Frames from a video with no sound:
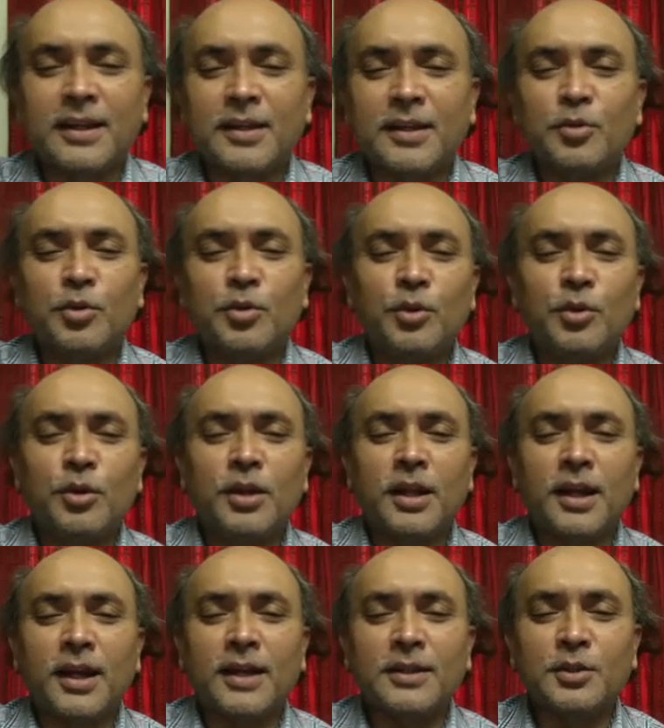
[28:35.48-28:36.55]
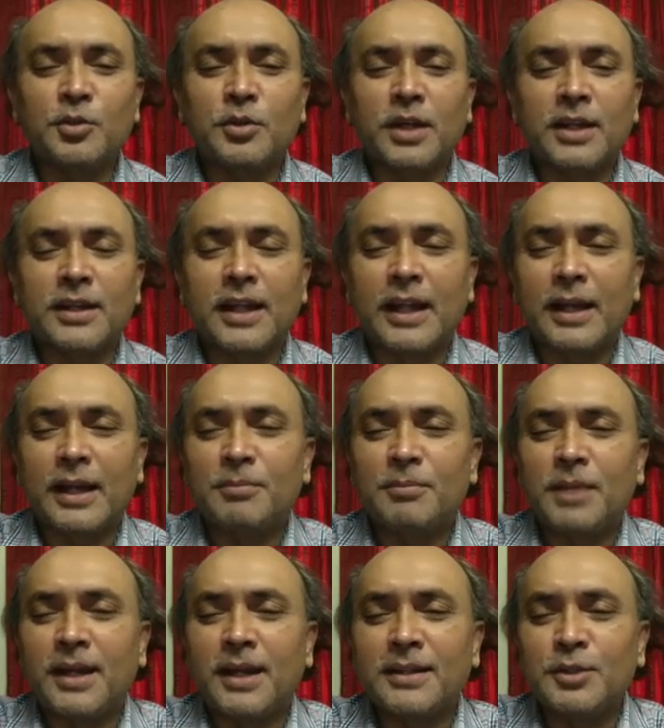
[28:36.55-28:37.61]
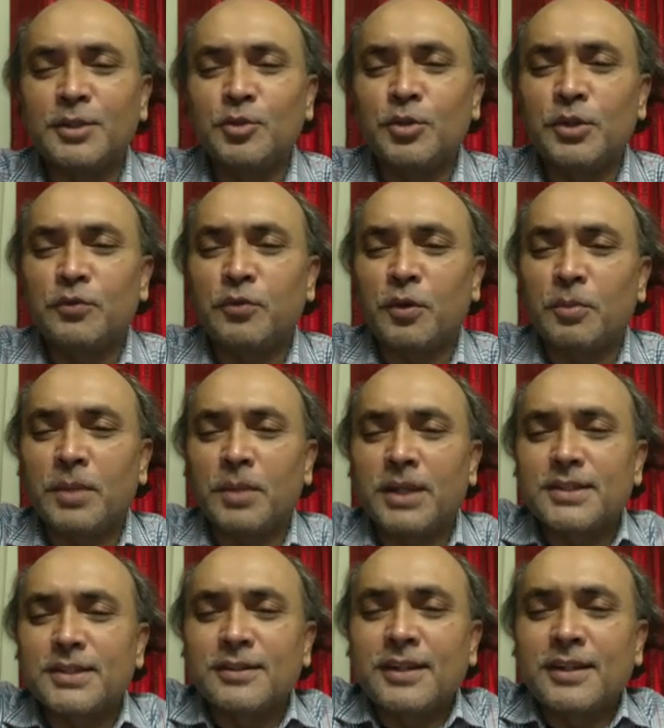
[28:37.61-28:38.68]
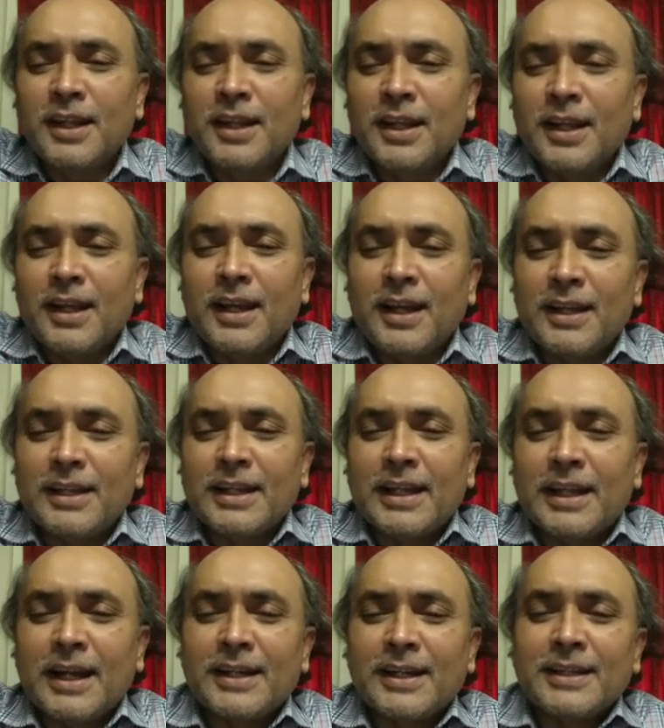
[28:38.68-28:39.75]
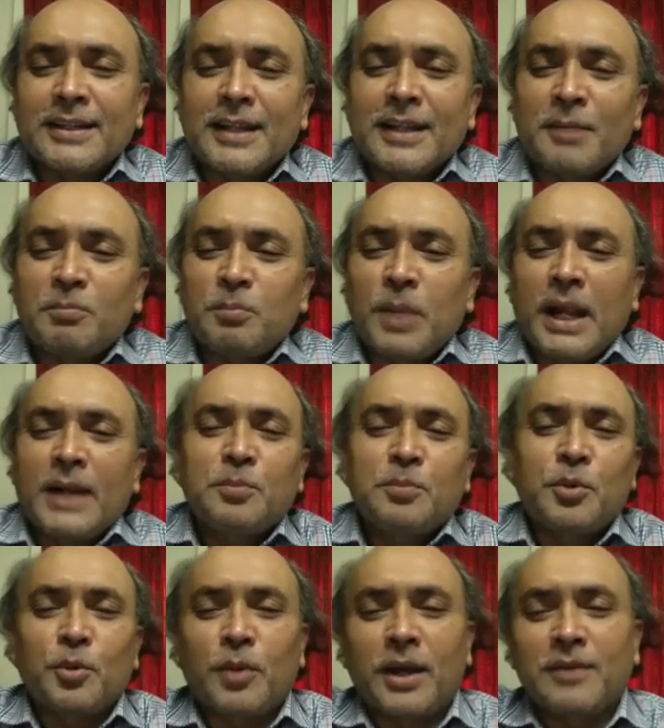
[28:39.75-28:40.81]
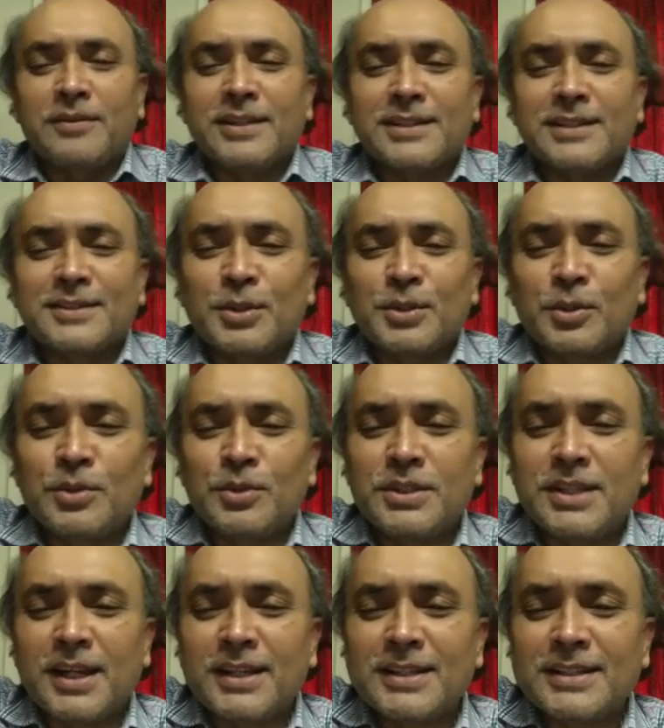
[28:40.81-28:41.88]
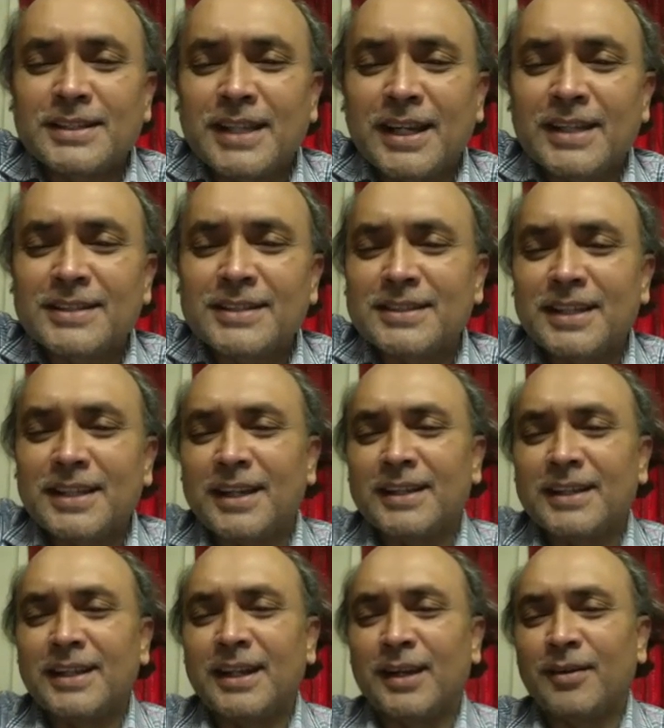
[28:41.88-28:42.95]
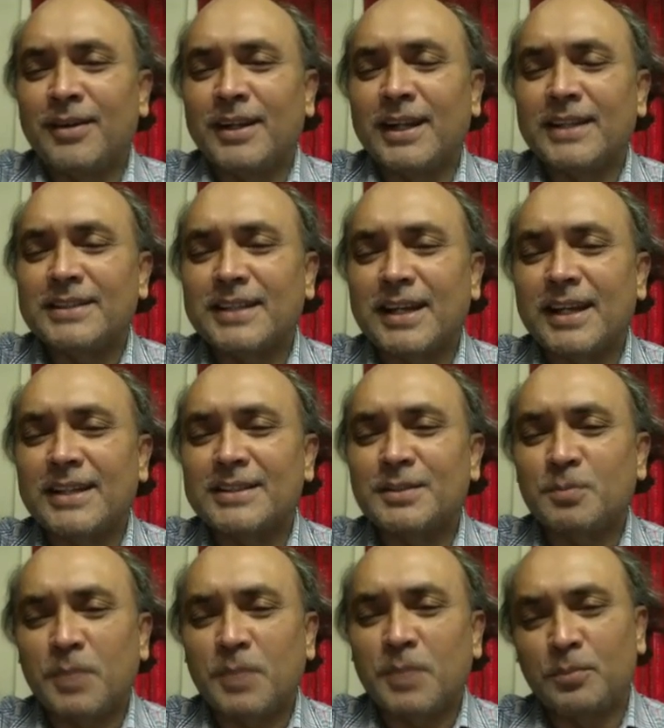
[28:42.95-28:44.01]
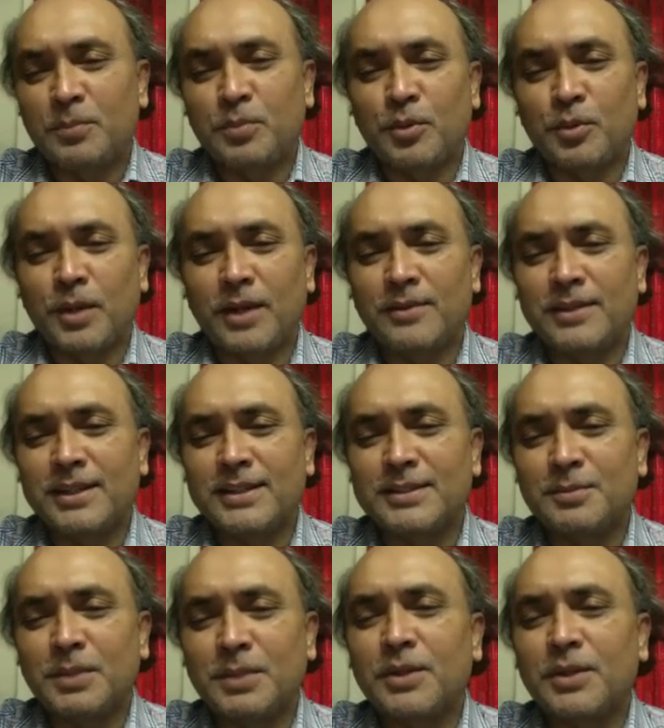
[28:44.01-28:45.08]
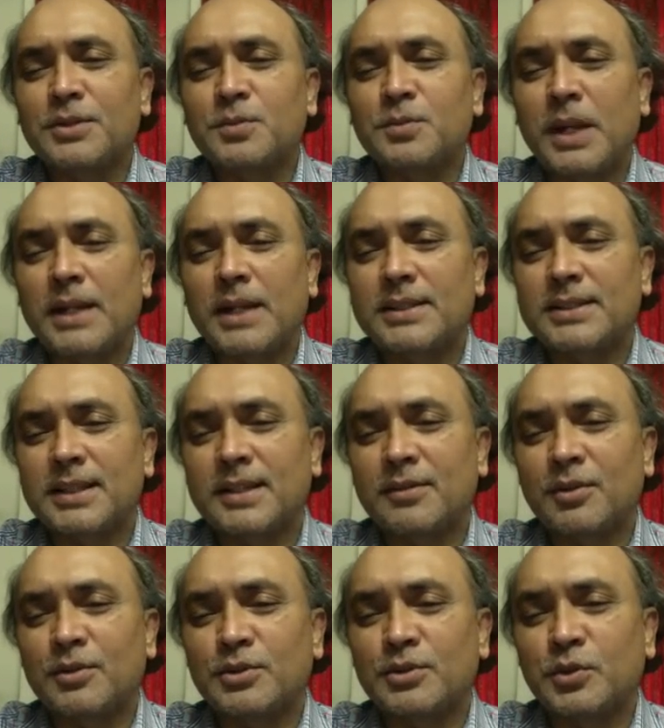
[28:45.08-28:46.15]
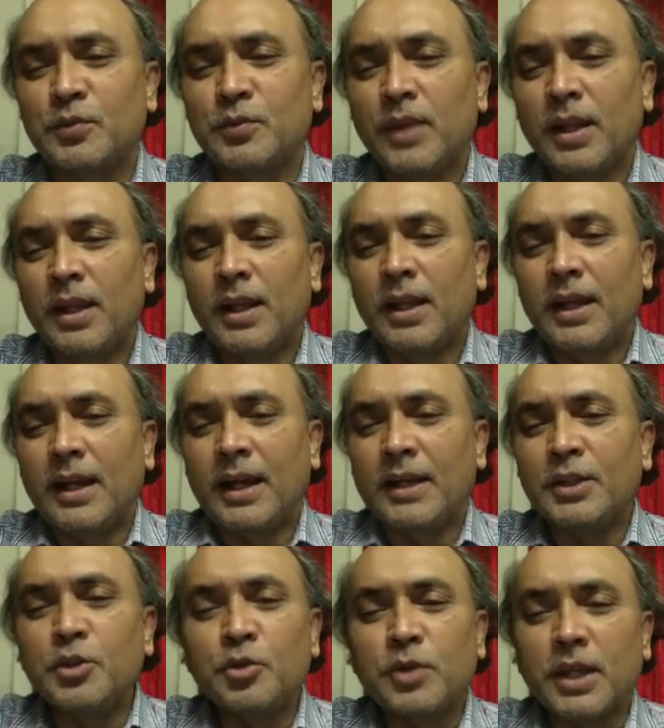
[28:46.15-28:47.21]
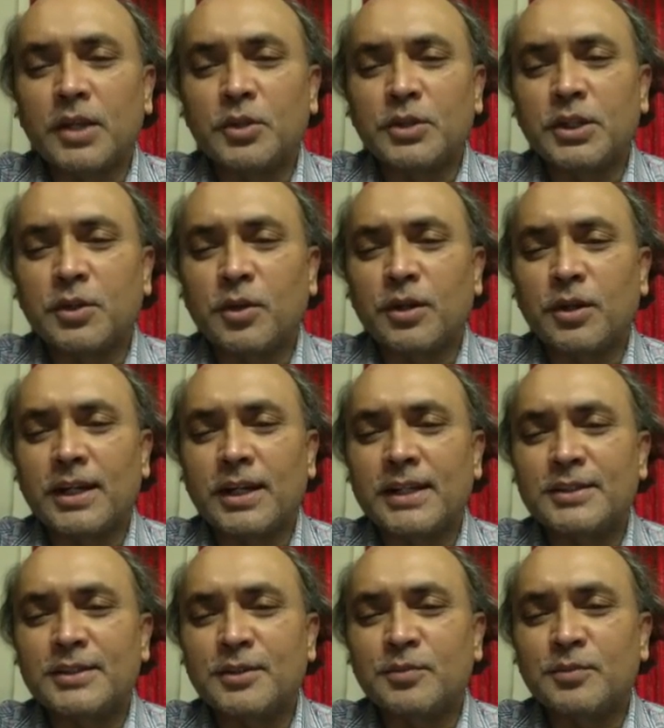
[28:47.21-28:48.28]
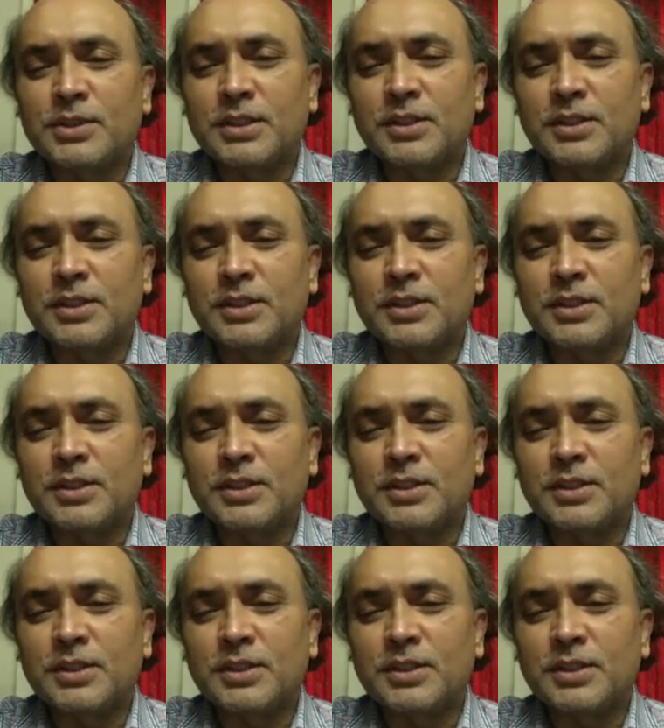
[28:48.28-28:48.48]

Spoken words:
Ruhul, you can have new information regarding the plant probiotics. So we shall discuss in our next class plant probiotics, because plants are also eukaryotic organisms.